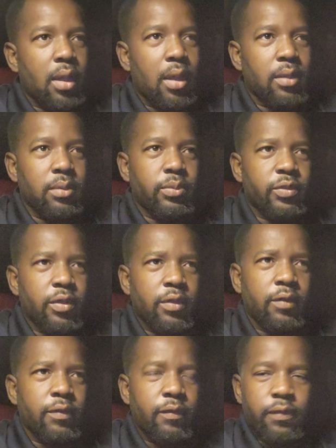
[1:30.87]
I
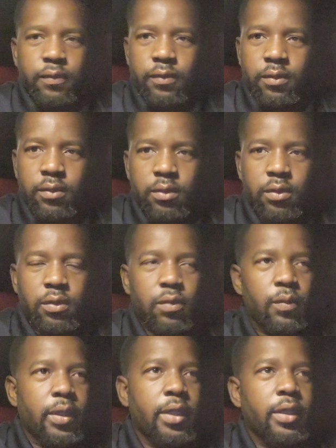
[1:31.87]
observe
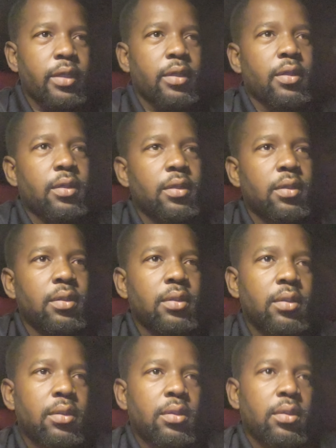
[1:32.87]
the way
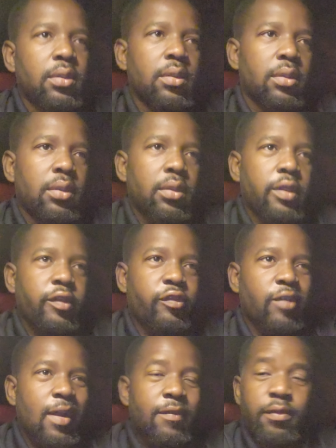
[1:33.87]

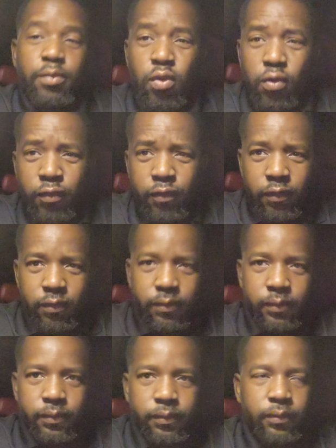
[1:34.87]
this driver move.
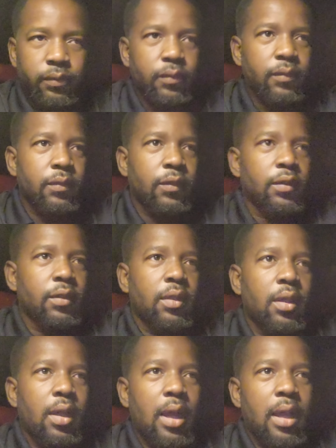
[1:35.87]

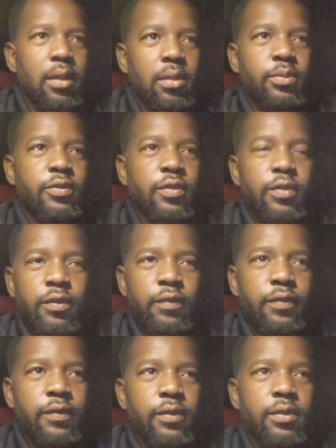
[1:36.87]
I
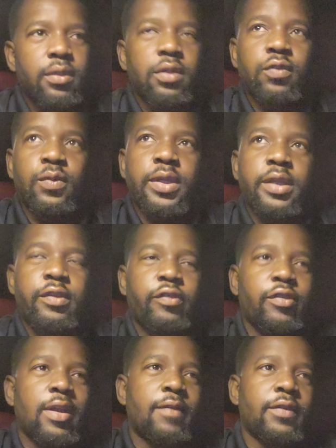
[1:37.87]
observe this way
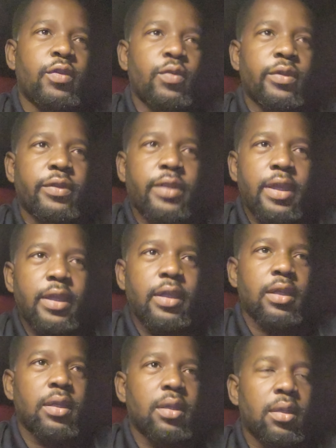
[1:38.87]
this driver do his thing.